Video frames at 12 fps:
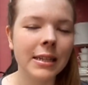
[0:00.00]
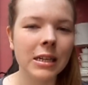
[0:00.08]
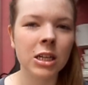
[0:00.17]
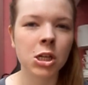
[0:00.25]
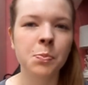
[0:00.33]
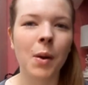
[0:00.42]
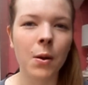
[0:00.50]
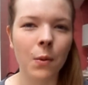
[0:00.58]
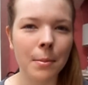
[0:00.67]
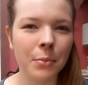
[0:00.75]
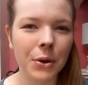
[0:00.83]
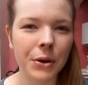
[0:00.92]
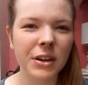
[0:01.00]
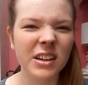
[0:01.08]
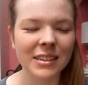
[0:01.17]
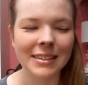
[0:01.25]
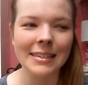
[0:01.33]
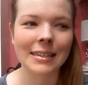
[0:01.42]
than to just buy 1 book
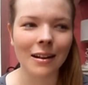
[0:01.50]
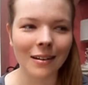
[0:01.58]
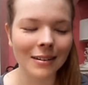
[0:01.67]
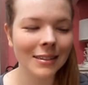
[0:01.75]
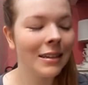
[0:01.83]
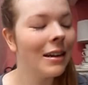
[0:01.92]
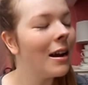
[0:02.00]
because it's hard.